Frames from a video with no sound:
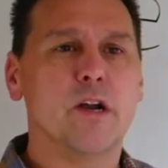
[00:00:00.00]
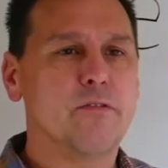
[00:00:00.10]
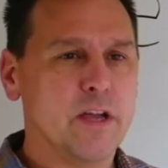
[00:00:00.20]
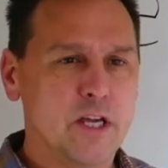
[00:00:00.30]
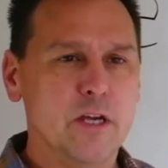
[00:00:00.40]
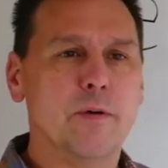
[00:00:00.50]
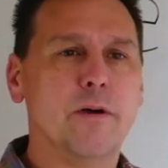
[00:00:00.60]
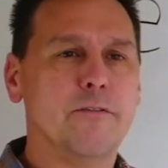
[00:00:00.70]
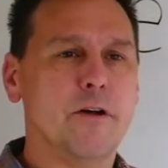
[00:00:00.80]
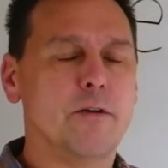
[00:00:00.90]
if I cube it,
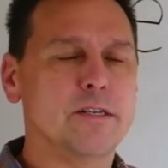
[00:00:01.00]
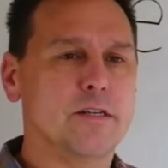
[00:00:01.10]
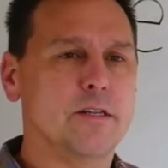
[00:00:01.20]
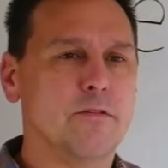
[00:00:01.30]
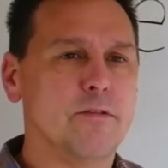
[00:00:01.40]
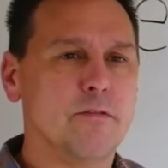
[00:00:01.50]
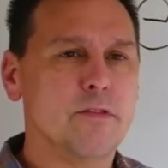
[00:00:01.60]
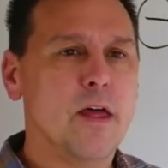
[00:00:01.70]
if I raise it to the fifth,